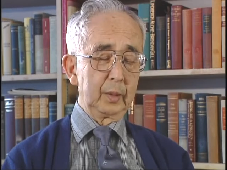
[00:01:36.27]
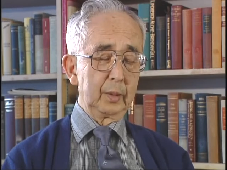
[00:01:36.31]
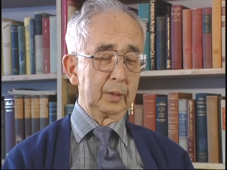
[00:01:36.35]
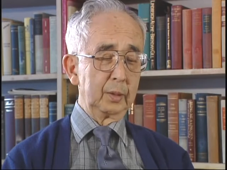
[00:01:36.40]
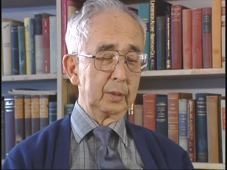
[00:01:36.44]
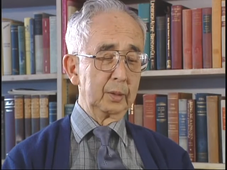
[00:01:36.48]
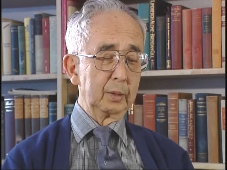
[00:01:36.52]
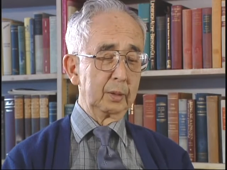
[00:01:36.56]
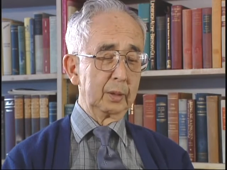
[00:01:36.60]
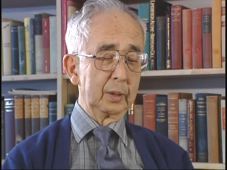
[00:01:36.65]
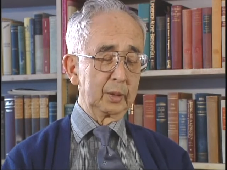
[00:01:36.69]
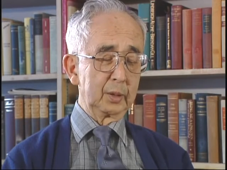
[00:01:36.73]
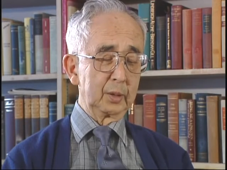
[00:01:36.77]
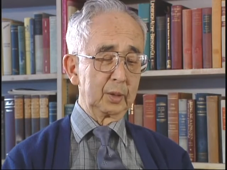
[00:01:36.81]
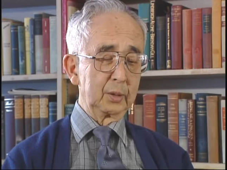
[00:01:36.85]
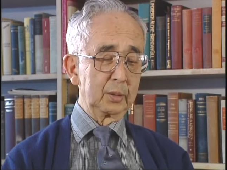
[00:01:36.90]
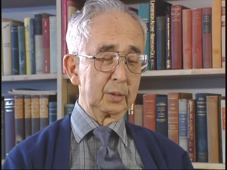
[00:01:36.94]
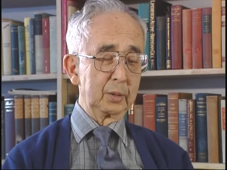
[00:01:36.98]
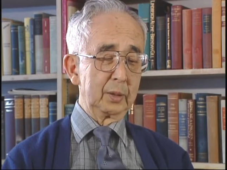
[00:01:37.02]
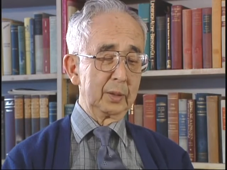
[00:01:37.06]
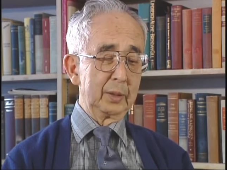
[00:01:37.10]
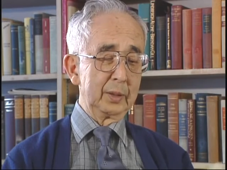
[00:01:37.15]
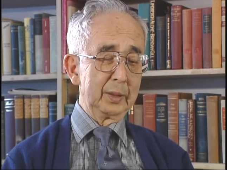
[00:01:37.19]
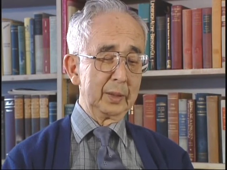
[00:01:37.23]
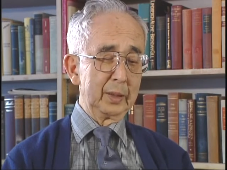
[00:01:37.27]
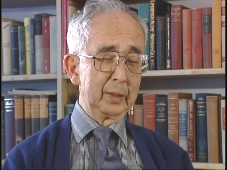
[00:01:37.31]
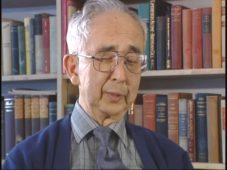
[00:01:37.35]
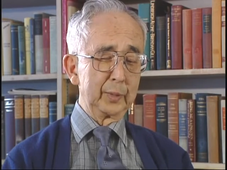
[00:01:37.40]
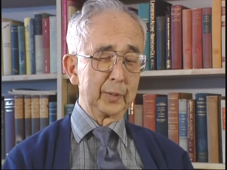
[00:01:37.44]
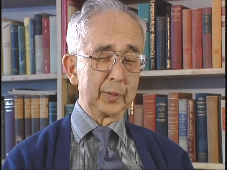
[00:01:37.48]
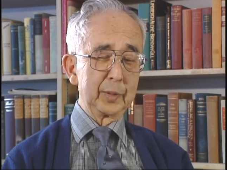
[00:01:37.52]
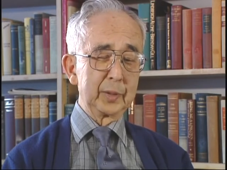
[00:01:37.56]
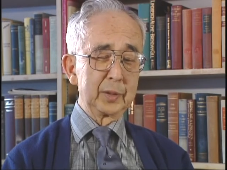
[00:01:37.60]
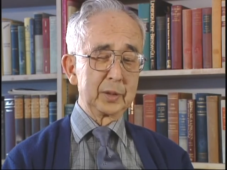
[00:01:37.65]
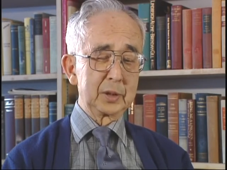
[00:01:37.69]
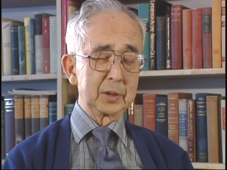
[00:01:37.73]
derogatory
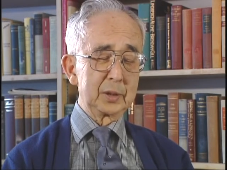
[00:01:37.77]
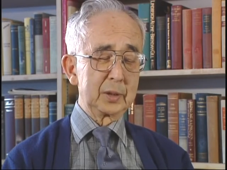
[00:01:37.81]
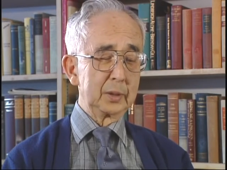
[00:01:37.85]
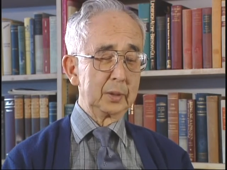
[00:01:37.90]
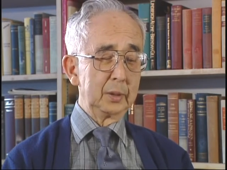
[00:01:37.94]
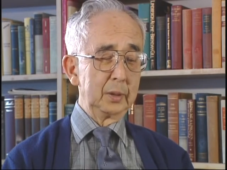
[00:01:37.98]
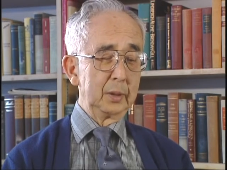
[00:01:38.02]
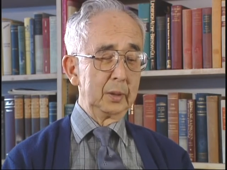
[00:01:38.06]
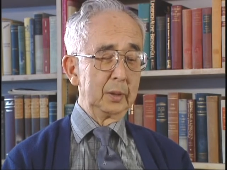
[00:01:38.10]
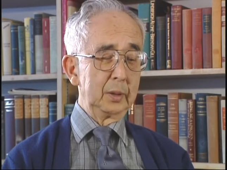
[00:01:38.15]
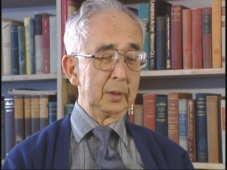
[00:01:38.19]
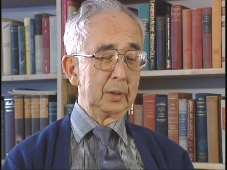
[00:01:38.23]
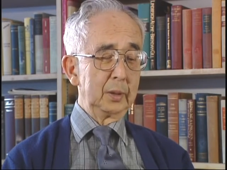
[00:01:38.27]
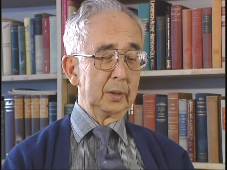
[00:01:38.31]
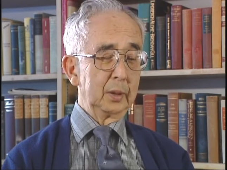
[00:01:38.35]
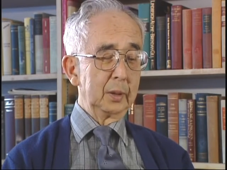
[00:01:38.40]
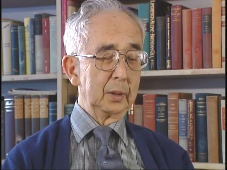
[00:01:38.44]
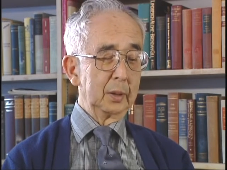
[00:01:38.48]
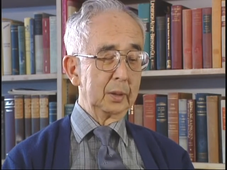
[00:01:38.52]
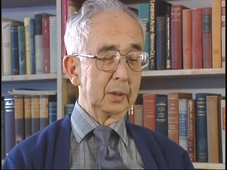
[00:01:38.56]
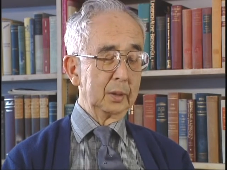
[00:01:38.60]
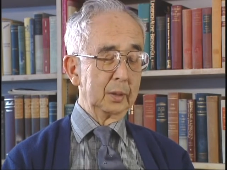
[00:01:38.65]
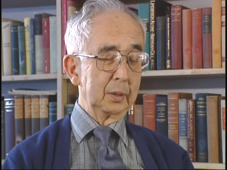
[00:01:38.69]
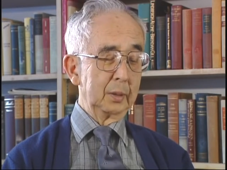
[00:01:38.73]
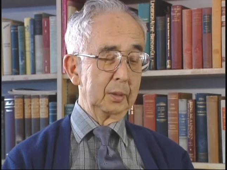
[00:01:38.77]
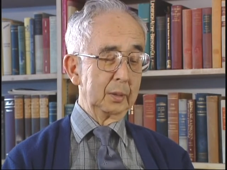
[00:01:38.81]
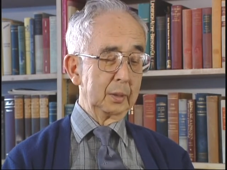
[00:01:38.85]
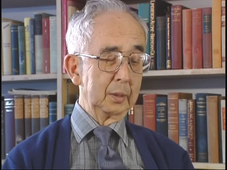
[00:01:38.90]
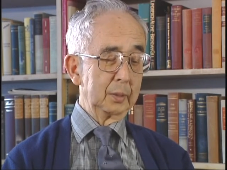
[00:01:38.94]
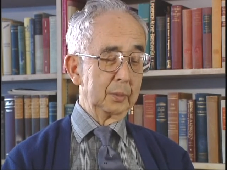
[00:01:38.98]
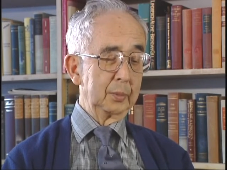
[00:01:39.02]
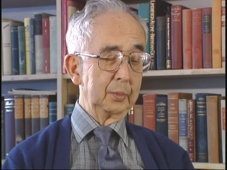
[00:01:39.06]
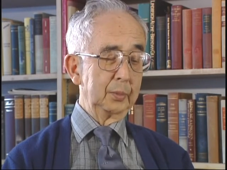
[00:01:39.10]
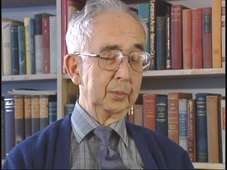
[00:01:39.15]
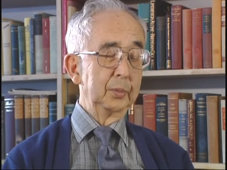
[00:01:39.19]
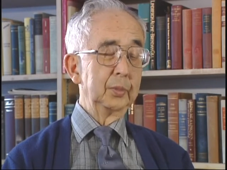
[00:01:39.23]
epithets in
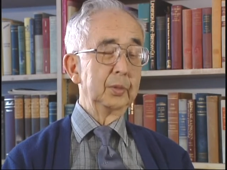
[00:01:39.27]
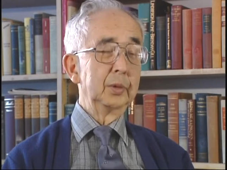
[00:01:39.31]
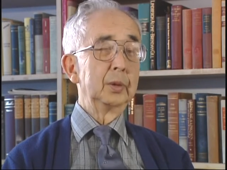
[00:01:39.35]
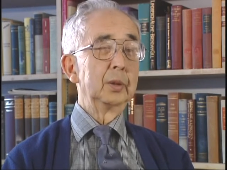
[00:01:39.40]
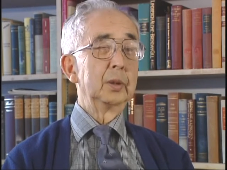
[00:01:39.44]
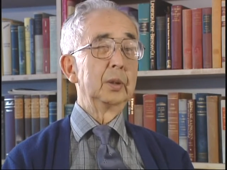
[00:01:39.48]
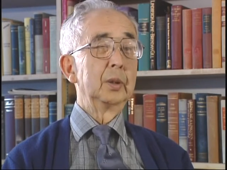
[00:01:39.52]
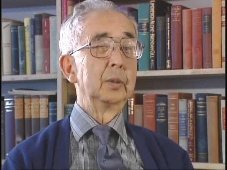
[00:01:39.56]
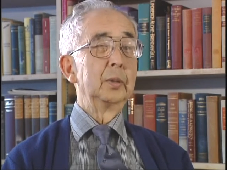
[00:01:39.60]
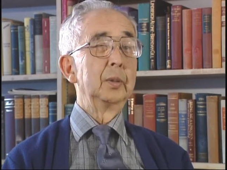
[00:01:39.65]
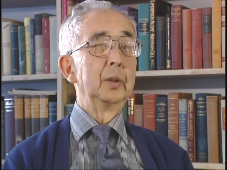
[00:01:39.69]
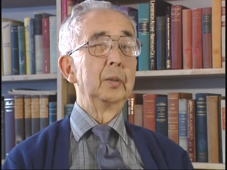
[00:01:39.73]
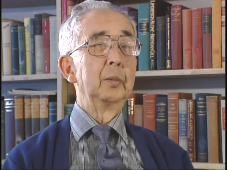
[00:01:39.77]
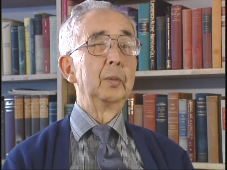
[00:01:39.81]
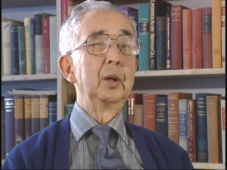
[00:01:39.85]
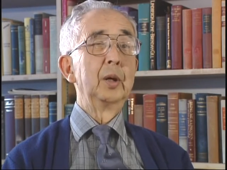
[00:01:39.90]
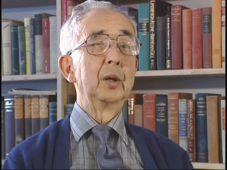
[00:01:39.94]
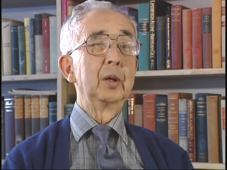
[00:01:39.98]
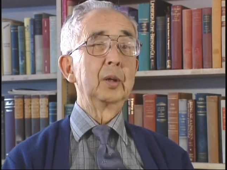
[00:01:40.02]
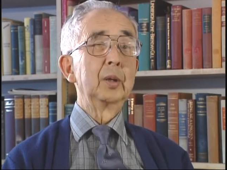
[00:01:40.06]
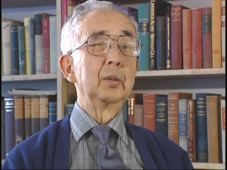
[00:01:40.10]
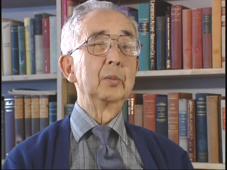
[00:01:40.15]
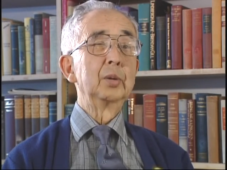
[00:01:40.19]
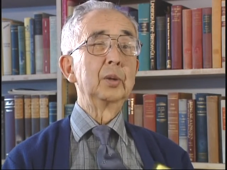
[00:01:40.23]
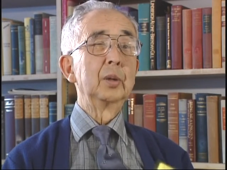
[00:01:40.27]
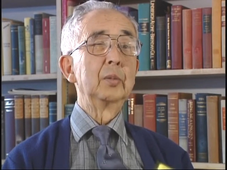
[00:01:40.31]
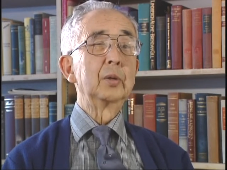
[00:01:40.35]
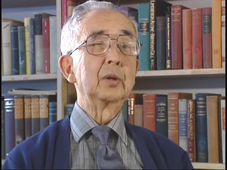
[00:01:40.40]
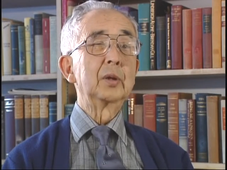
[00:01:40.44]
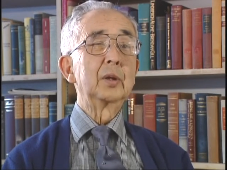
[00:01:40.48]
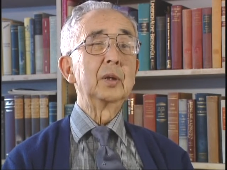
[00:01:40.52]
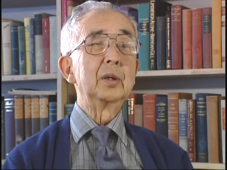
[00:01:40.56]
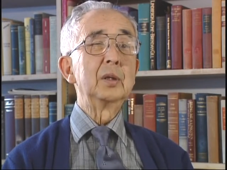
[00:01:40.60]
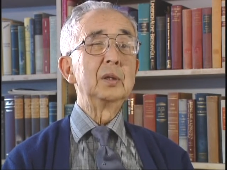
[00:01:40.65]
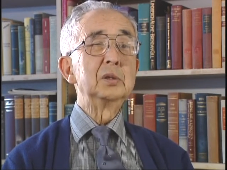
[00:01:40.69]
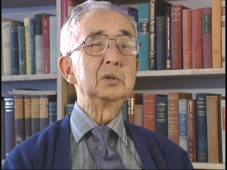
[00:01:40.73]
uh, American
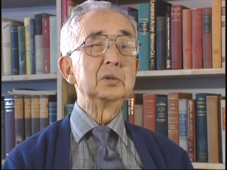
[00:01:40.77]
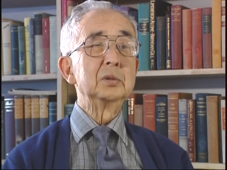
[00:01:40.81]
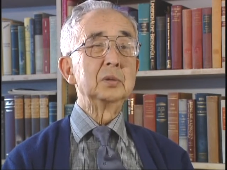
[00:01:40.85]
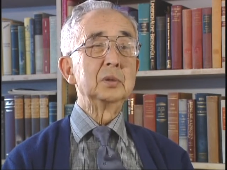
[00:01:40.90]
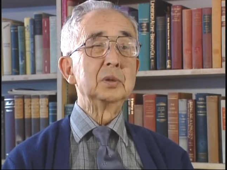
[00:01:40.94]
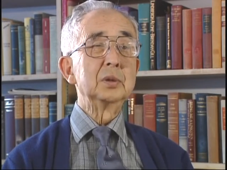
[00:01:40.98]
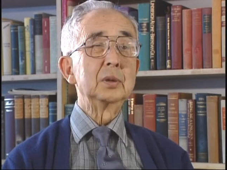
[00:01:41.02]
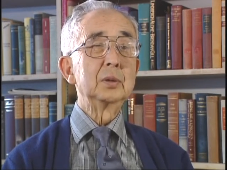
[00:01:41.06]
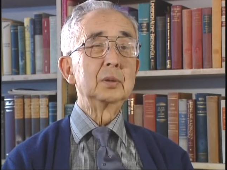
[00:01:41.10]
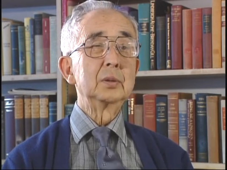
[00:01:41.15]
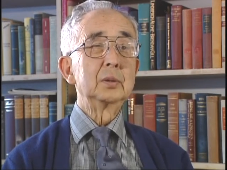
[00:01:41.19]
publications.